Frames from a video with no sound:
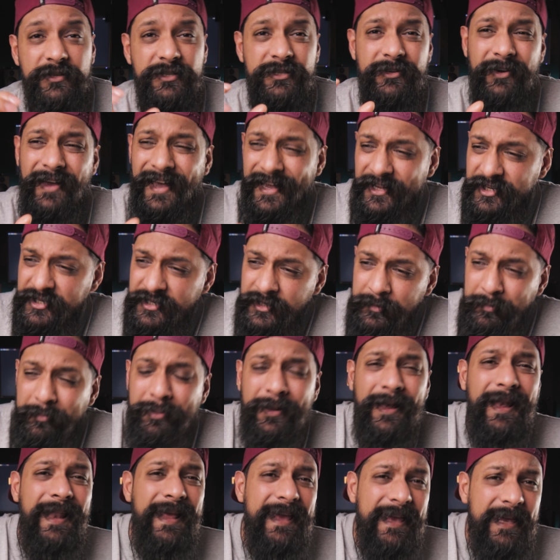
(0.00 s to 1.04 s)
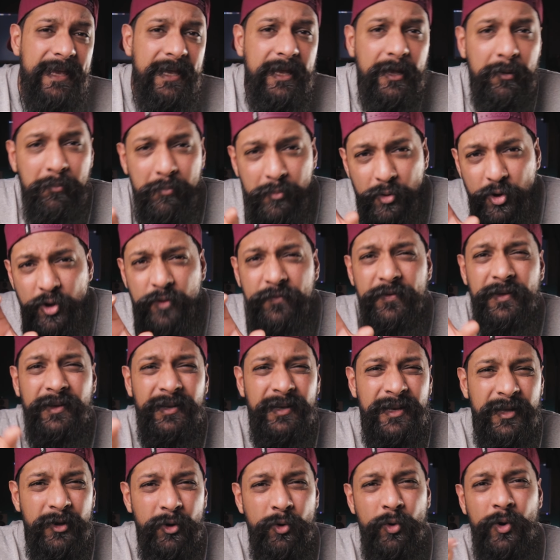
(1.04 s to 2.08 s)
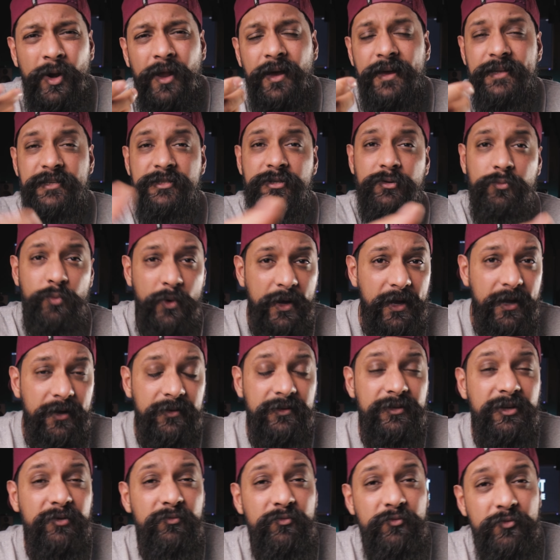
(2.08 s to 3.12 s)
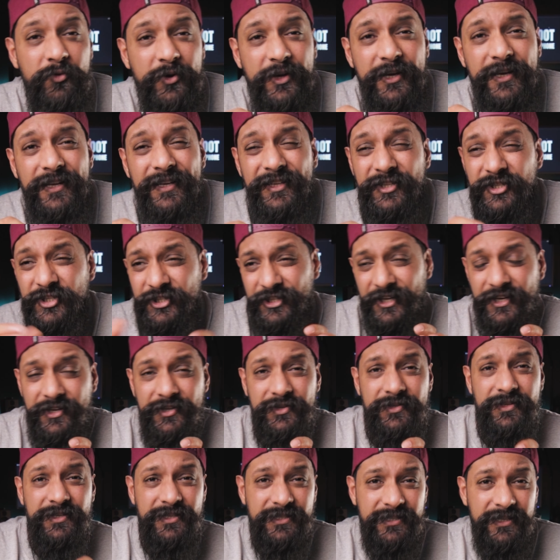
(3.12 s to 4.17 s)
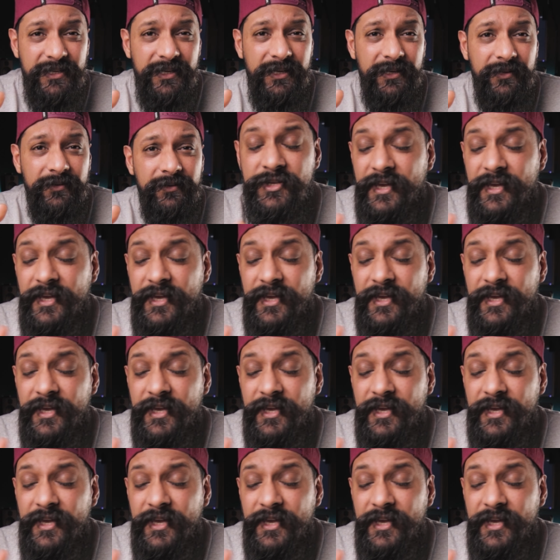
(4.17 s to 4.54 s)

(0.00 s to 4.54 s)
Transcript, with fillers: so actually playing and moving little lights around can really change the scene.